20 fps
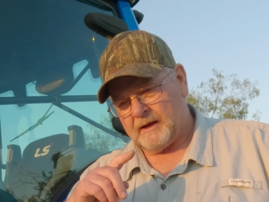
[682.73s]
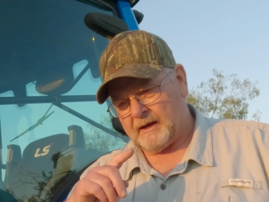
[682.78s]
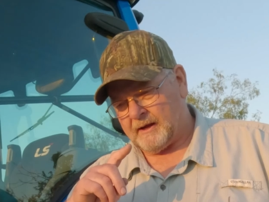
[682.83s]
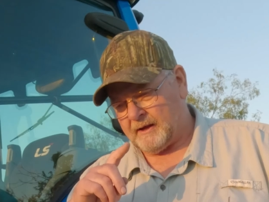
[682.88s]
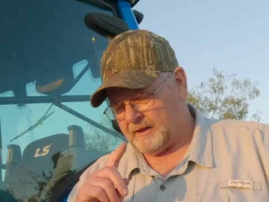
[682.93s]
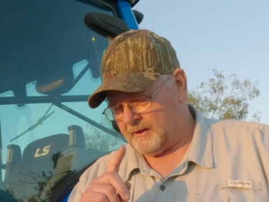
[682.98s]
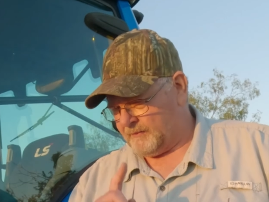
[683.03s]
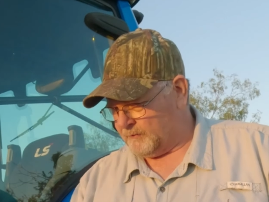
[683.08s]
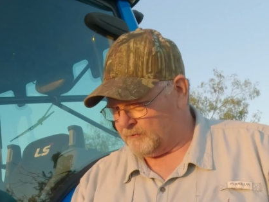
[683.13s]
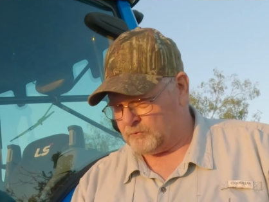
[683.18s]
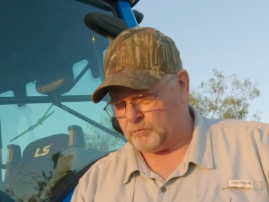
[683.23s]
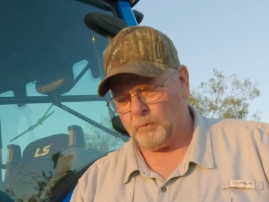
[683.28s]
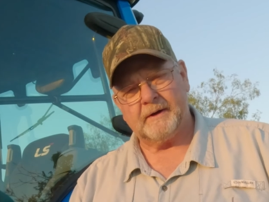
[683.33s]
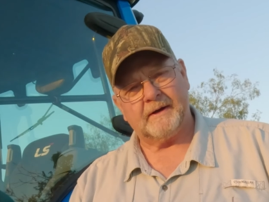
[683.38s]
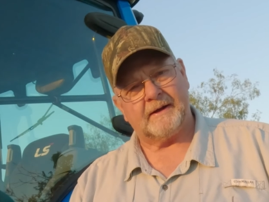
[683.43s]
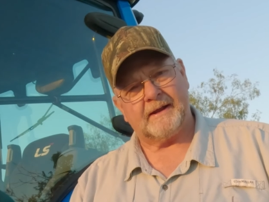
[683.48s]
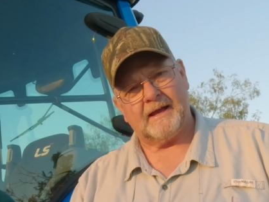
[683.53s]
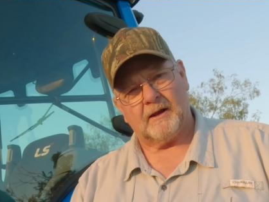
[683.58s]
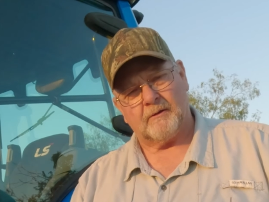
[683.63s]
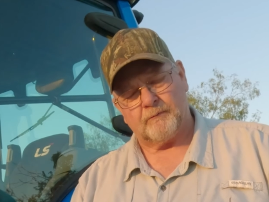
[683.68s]
Uh, there's one
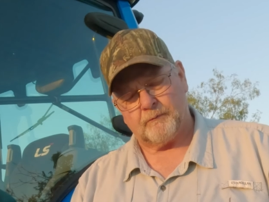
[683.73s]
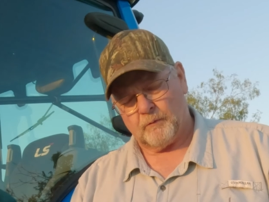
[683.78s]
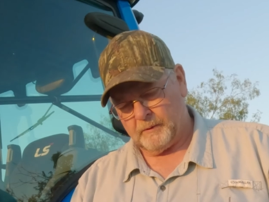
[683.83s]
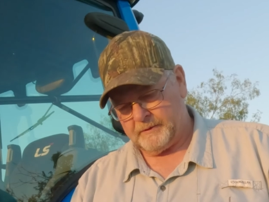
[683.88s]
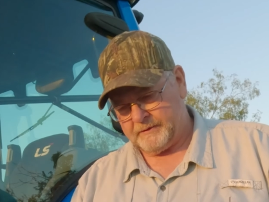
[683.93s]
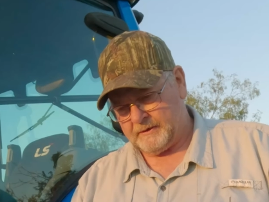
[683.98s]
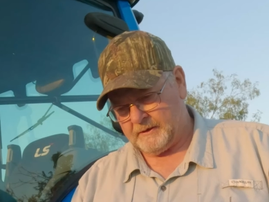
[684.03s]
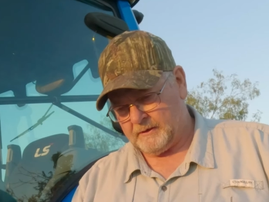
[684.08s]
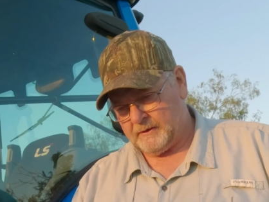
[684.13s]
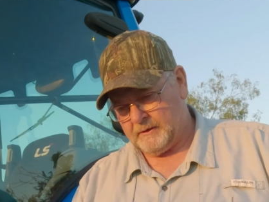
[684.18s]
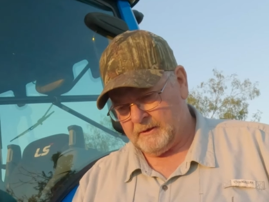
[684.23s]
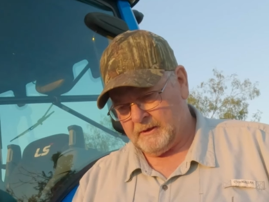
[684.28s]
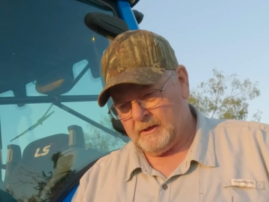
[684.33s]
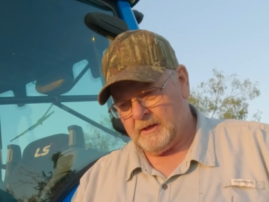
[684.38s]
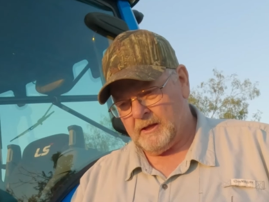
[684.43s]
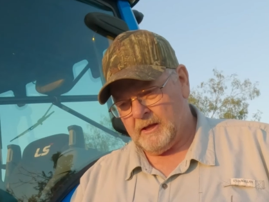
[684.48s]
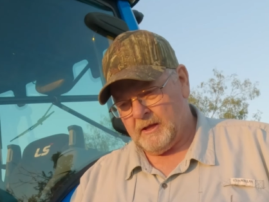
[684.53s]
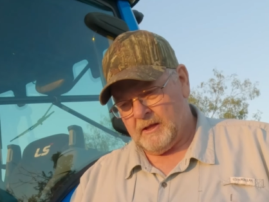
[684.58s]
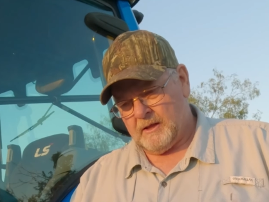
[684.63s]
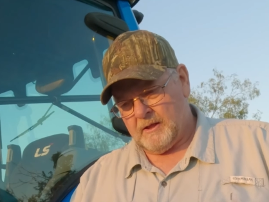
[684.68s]
in California.
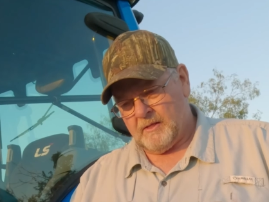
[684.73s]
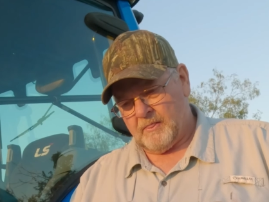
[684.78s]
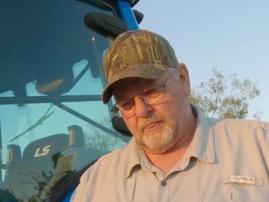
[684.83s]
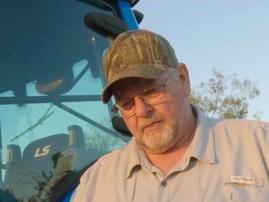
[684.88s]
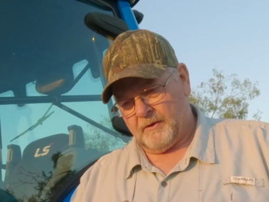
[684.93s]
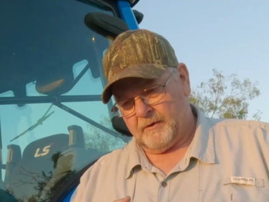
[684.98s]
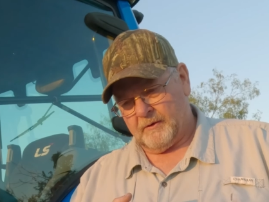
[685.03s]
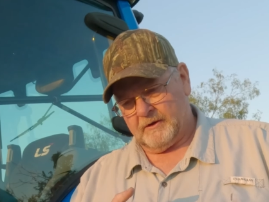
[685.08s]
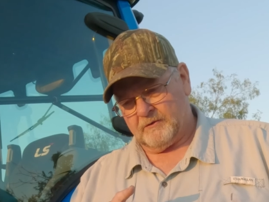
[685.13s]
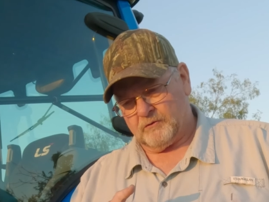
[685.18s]
There